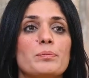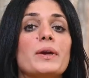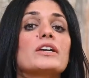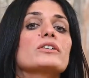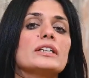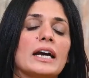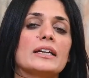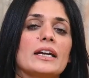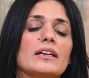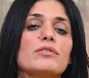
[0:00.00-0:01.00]
barely had
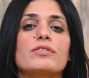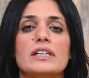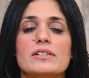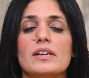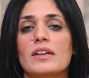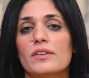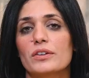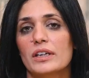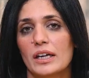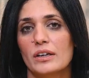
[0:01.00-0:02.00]
any funds in their
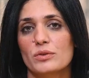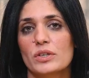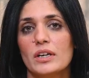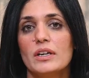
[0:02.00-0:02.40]
account.